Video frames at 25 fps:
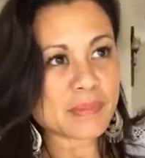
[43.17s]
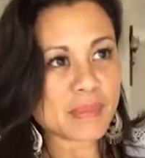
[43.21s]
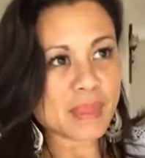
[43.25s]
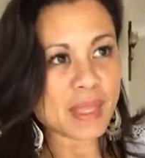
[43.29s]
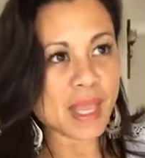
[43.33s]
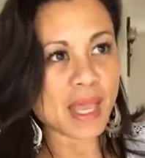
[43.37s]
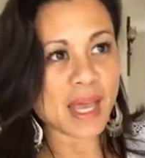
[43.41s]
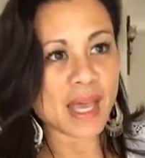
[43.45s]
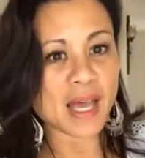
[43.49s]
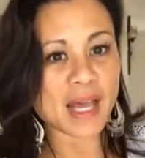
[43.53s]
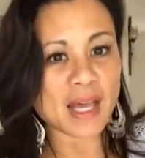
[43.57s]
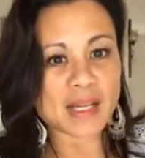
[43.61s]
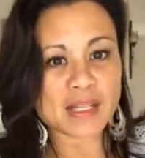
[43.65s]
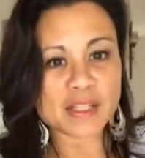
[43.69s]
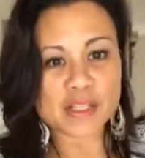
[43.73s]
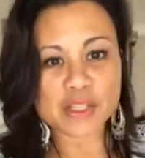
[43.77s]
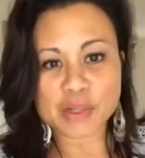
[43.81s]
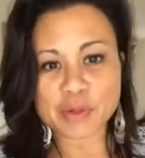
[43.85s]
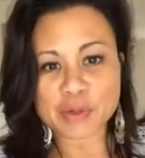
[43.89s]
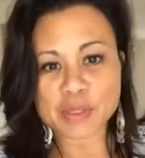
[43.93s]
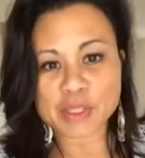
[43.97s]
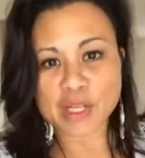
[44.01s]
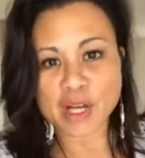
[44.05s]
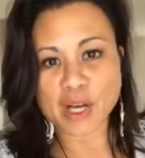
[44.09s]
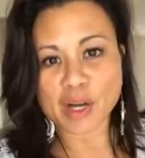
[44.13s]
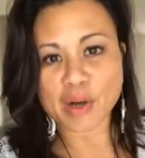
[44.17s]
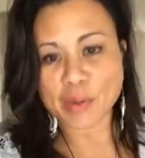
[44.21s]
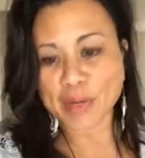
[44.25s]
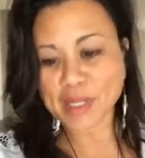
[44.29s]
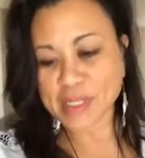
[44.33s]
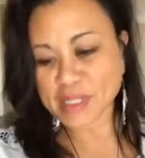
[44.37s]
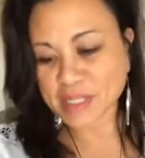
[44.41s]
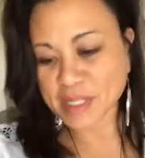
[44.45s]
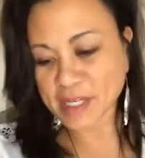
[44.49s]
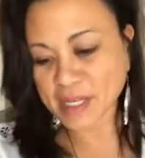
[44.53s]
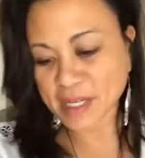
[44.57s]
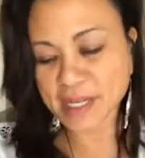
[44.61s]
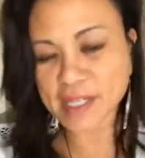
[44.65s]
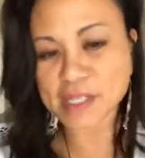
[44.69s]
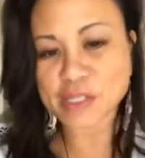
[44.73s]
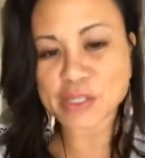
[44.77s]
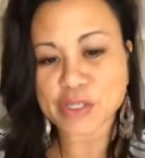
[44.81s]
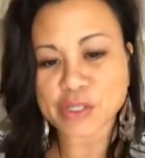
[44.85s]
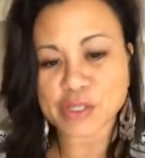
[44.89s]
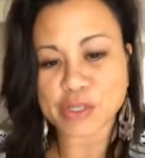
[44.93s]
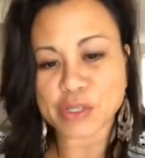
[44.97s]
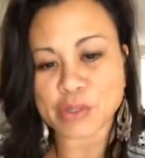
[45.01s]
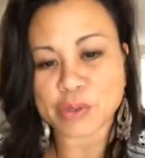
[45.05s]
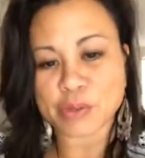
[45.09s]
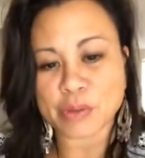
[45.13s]
And so it's always
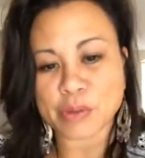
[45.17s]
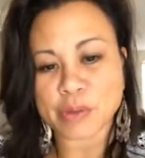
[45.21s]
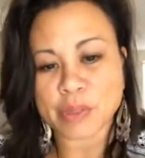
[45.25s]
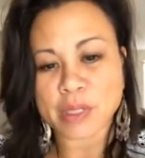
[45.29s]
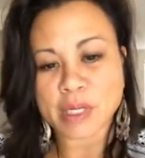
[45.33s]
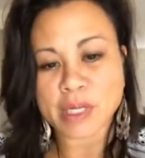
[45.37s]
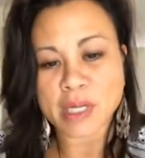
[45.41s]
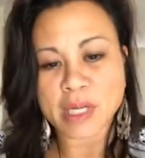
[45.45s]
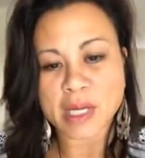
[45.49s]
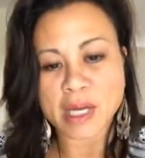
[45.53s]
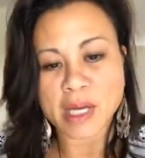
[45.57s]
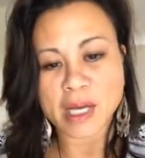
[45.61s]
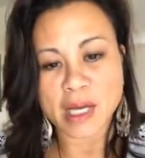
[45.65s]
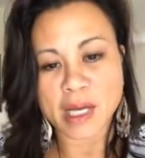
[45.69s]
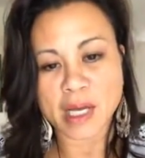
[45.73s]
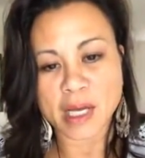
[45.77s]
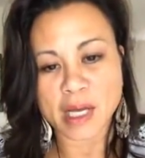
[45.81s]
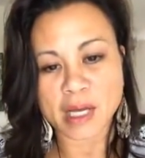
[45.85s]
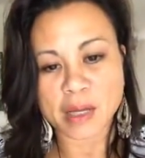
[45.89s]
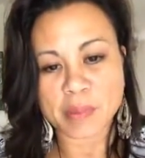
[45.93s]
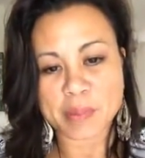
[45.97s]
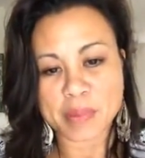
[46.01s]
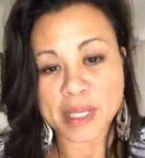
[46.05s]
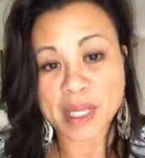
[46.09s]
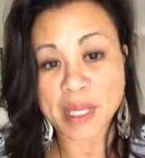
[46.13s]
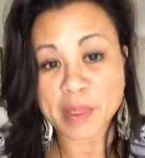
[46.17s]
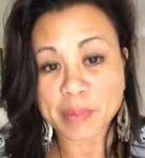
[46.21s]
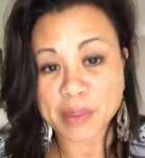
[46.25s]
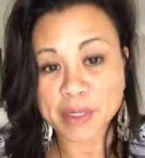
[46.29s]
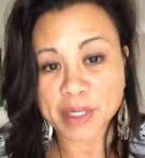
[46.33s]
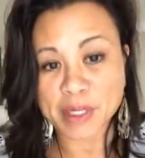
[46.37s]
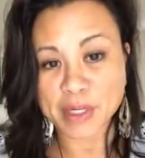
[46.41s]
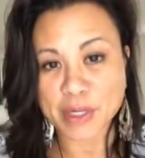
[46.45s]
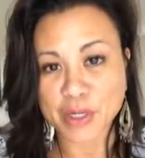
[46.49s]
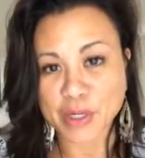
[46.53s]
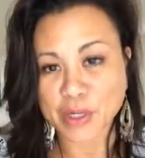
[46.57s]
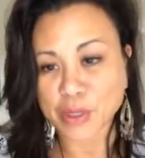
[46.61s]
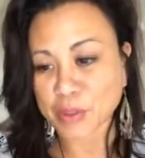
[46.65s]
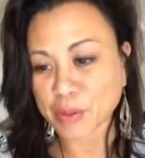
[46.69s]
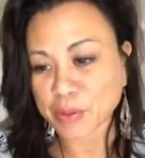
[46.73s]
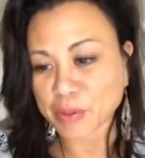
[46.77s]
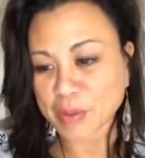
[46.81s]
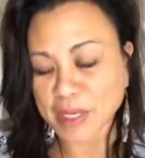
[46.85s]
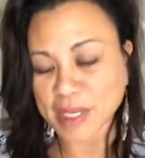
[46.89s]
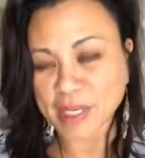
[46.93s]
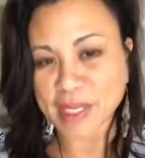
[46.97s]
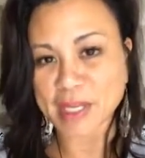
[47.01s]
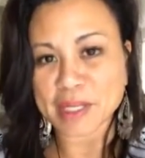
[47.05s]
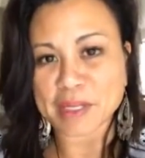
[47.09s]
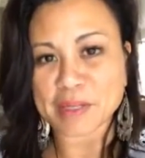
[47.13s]
nice to uh, be able to go
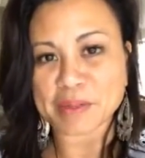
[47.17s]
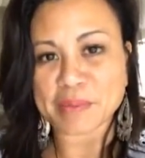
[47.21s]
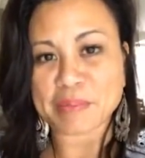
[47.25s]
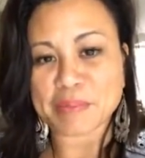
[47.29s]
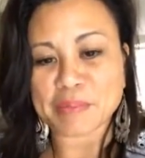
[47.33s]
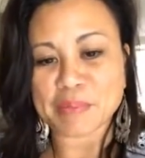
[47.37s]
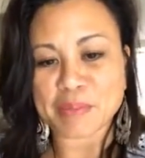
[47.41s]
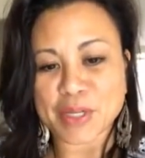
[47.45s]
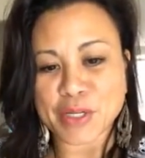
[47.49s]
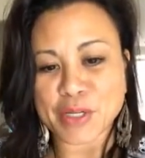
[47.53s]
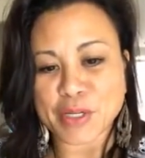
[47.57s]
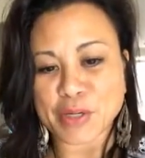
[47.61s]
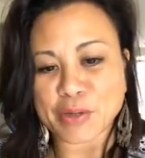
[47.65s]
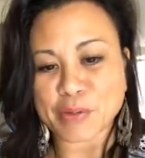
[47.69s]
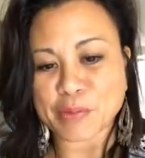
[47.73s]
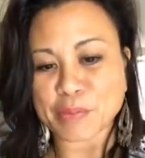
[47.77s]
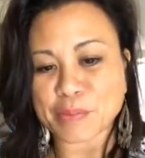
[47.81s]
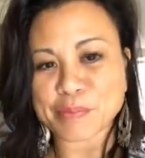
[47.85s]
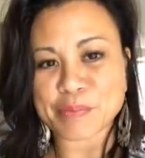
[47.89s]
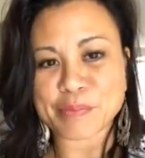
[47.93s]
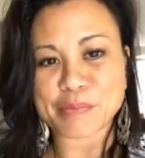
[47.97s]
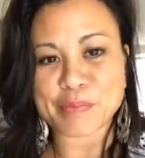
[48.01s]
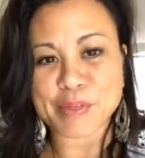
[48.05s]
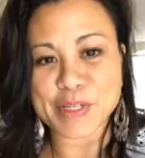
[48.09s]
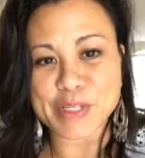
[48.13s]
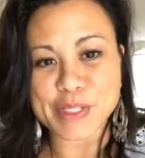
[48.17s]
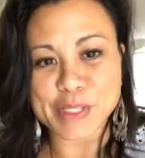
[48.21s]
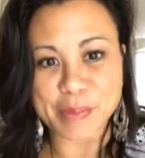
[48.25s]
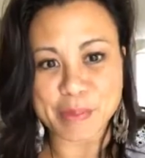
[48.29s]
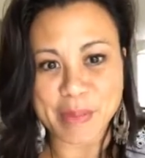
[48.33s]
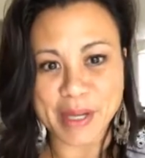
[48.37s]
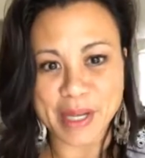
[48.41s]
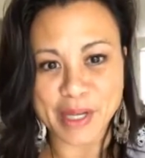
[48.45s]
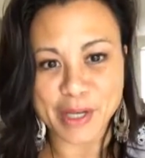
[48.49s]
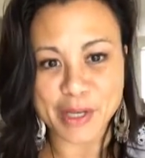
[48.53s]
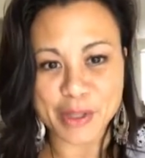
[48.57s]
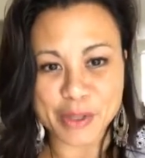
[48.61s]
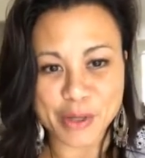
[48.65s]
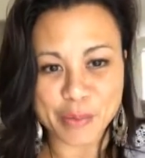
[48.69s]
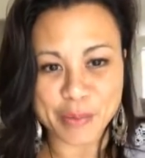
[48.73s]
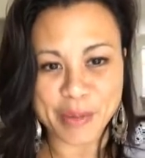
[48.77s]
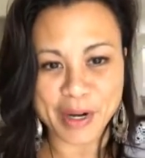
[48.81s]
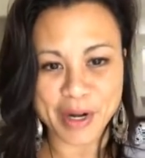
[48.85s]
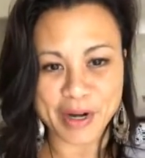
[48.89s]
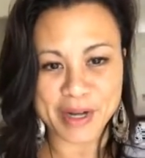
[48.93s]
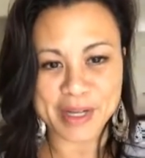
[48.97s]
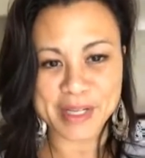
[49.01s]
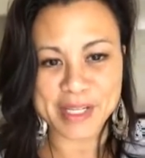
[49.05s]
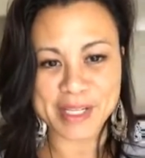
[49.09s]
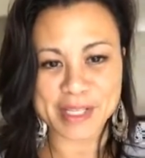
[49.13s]
and you know visit my other
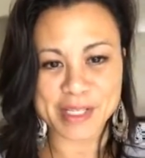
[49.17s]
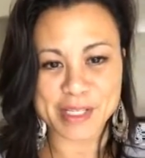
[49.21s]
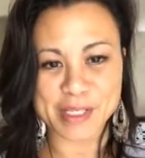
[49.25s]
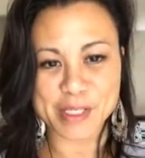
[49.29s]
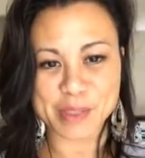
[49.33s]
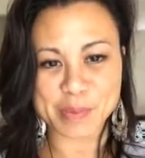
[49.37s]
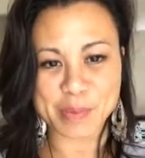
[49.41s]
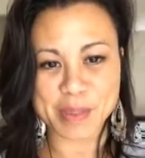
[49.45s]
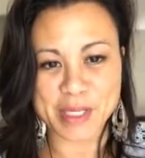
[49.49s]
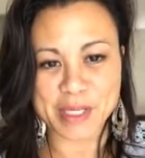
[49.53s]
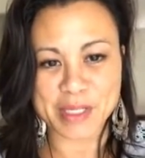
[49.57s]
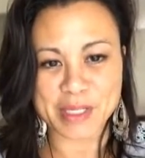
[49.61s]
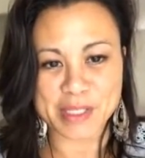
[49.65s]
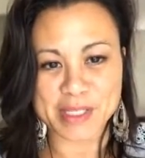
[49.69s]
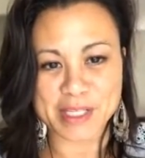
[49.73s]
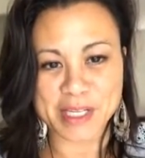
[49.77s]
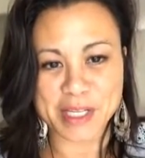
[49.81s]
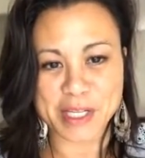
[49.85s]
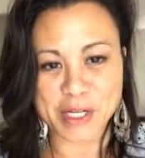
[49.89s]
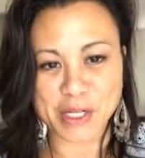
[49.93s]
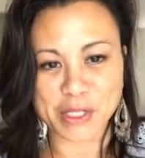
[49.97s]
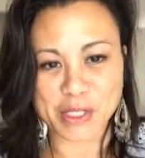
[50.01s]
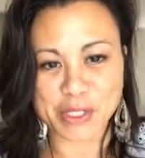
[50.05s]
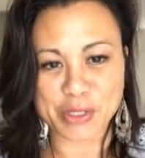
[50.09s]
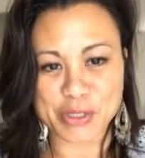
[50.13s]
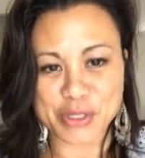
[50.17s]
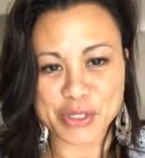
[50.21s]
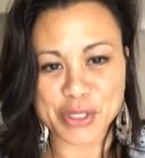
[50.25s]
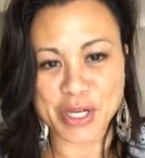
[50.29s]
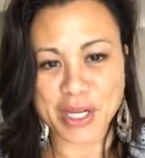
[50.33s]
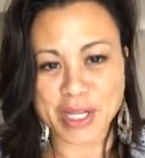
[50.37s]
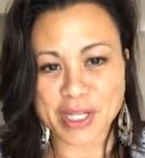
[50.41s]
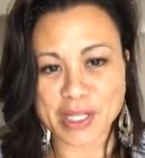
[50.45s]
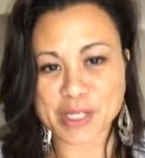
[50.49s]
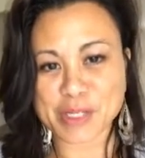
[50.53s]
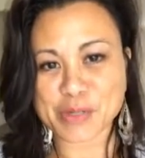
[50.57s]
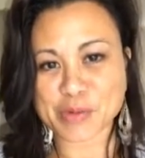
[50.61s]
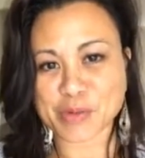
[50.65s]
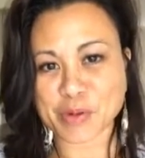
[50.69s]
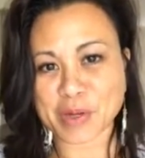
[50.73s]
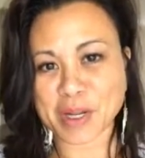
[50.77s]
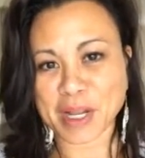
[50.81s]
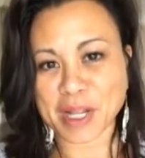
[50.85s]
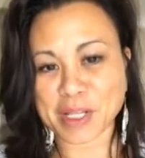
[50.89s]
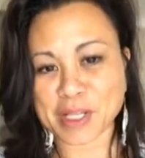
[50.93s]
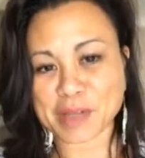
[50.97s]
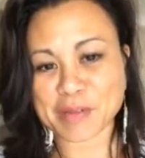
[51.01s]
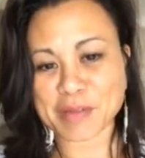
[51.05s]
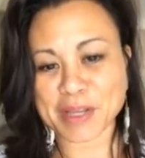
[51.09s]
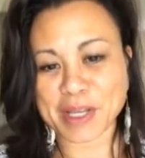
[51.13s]
married kids because they get a little jealous for not
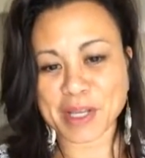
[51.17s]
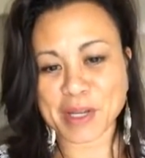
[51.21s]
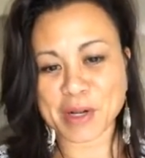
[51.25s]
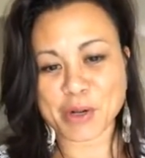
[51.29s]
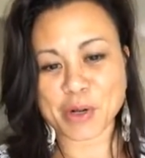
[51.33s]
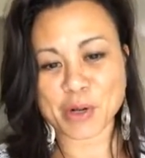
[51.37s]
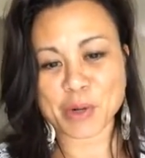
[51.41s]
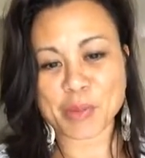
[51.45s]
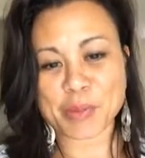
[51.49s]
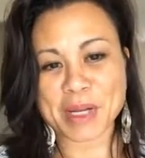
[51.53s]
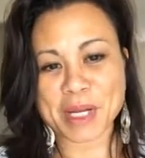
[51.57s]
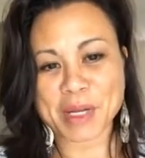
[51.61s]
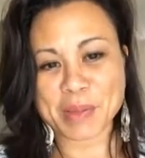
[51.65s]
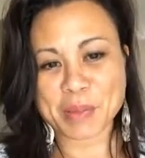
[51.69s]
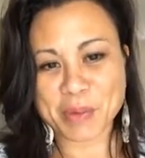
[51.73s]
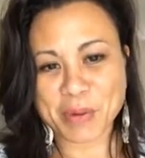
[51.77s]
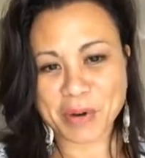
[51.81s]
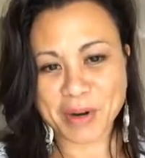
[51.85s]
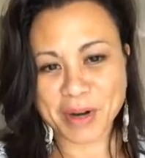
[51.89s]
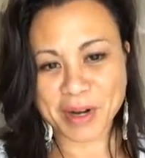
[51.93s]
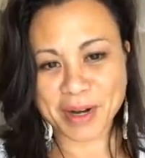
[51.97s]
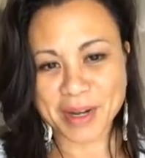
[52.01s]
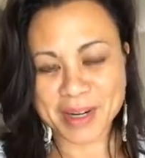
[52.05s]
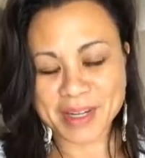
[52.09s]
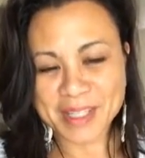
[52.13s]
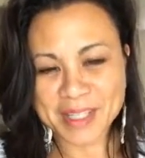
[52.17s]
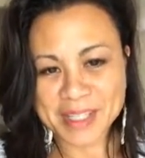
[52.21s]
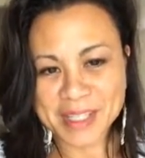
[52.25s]
living at home anymore